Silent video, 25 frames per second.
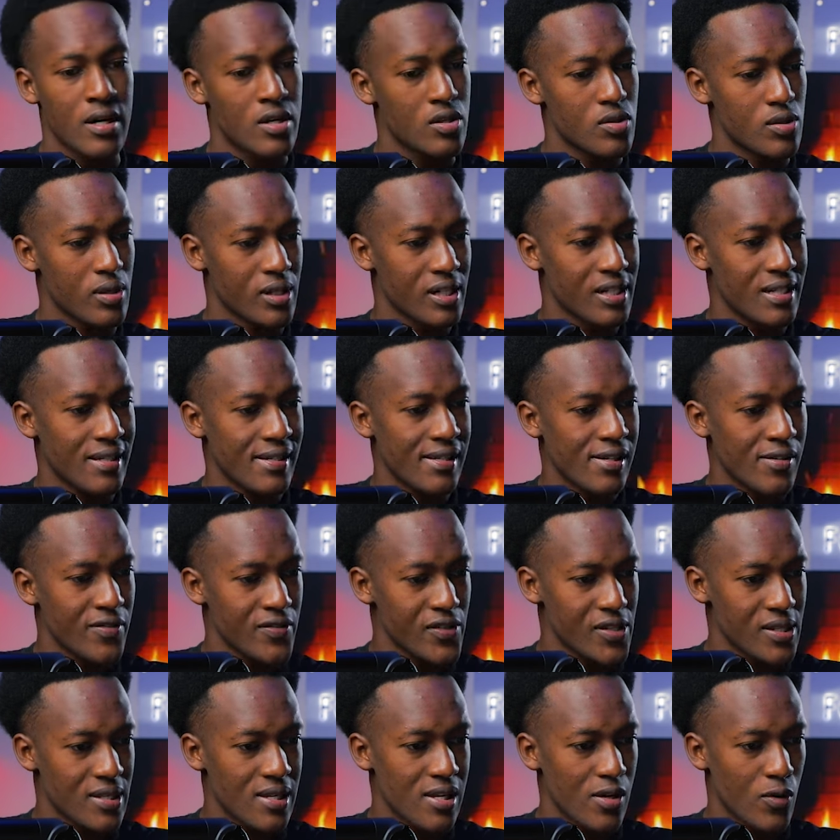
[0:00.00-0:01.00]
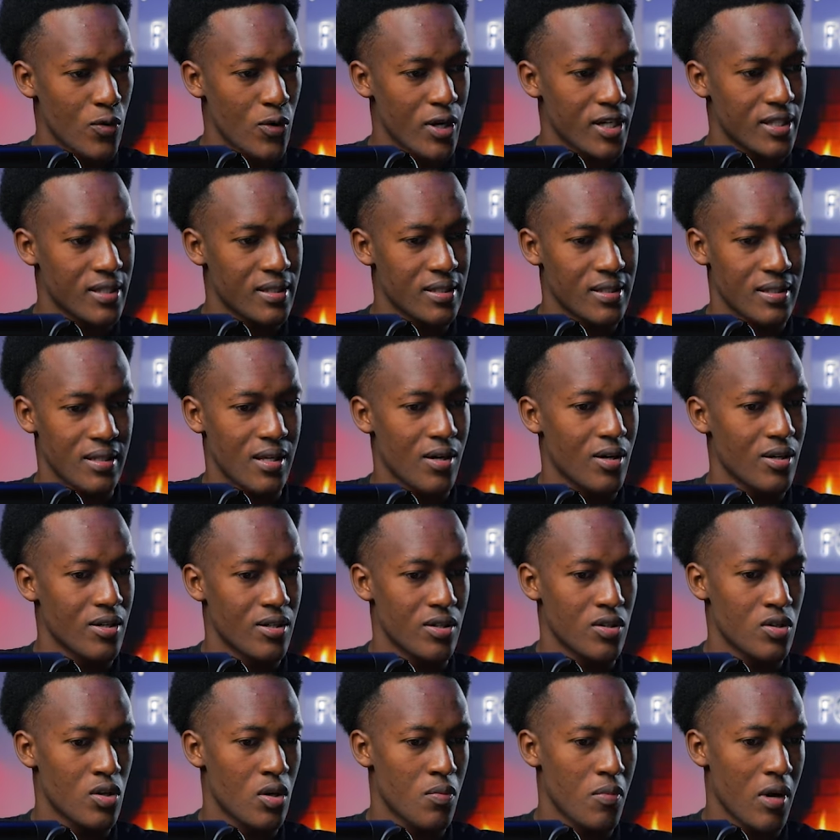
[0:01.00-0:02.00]
So currently, obviously, what
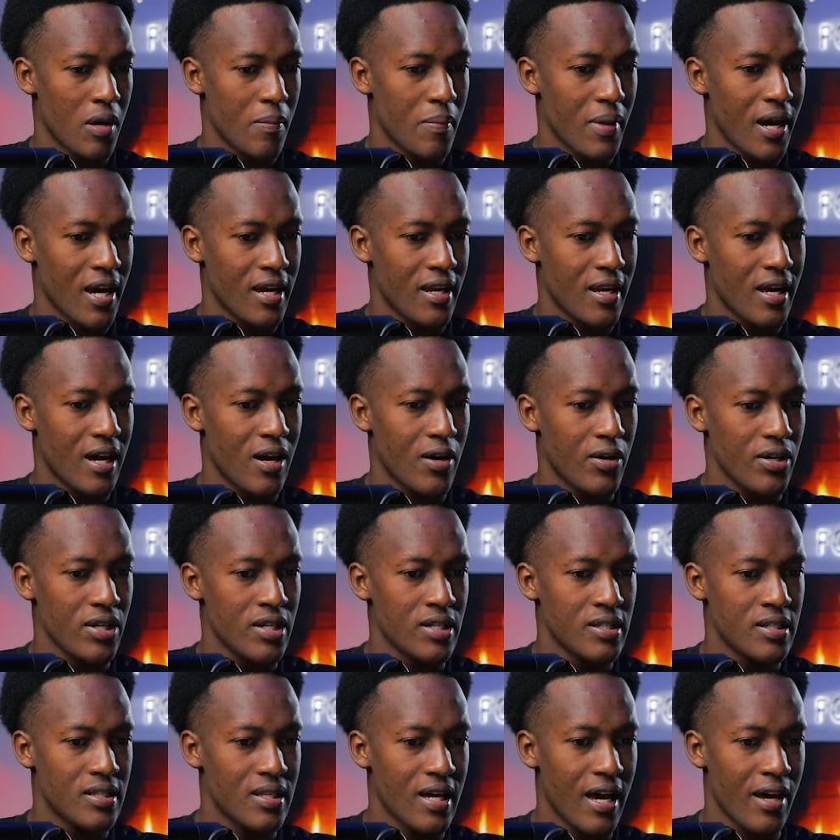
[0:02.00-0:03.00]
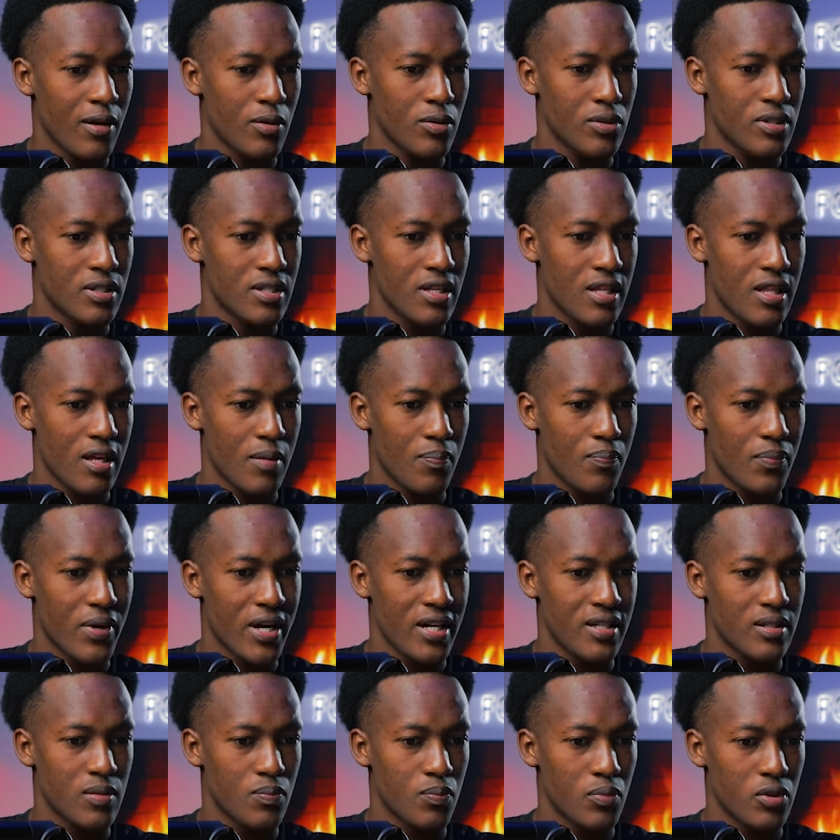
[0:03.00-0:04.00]
is on my mind now is I could see the
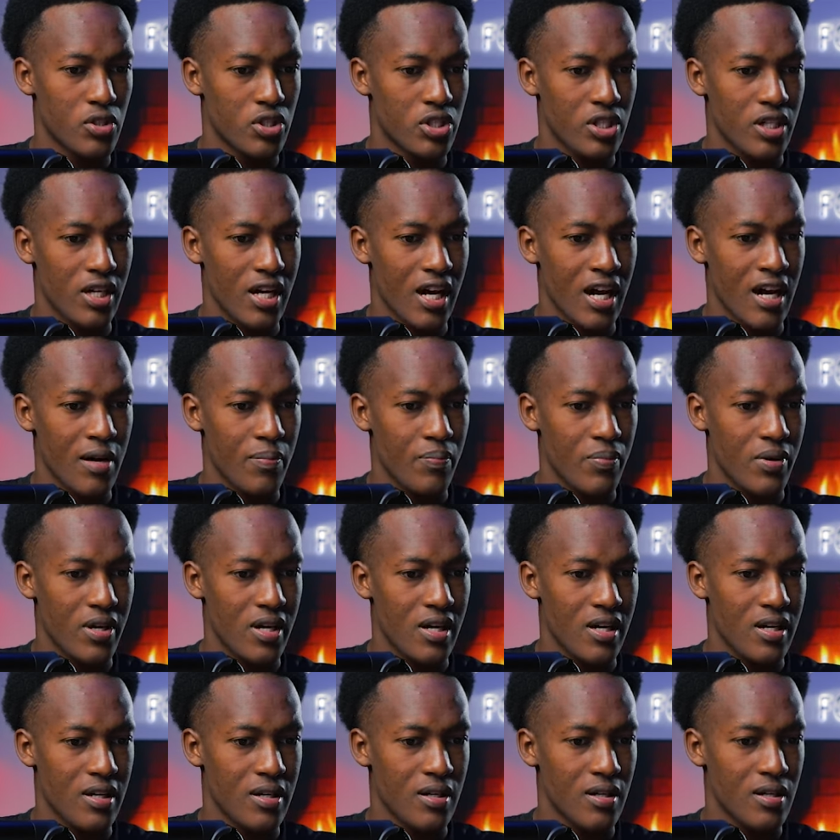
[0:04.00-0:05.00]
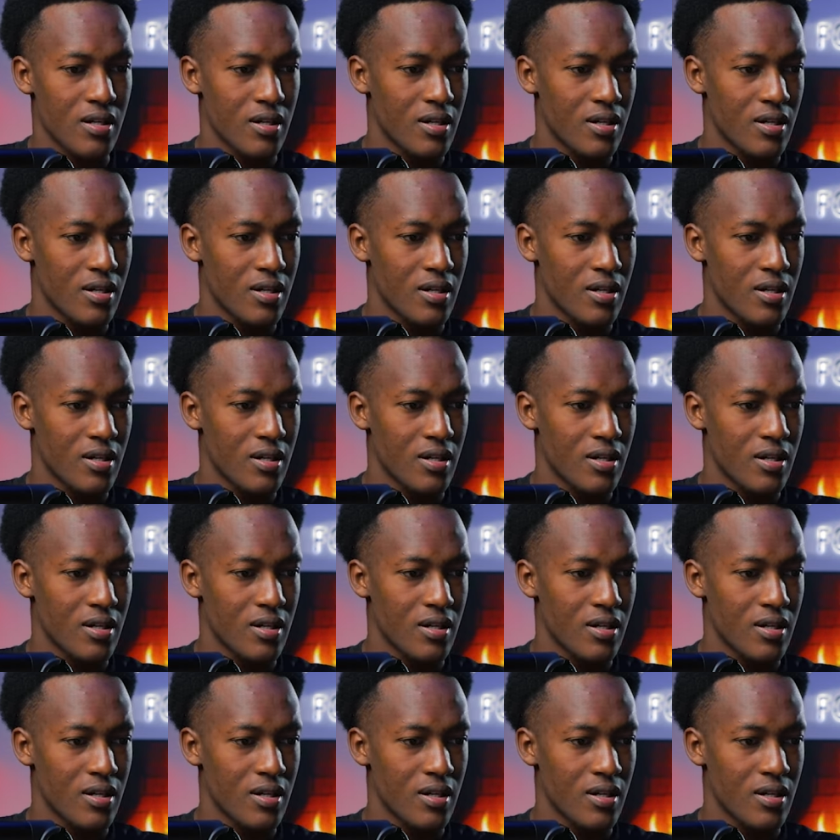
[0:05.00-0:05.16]
price pushing up here.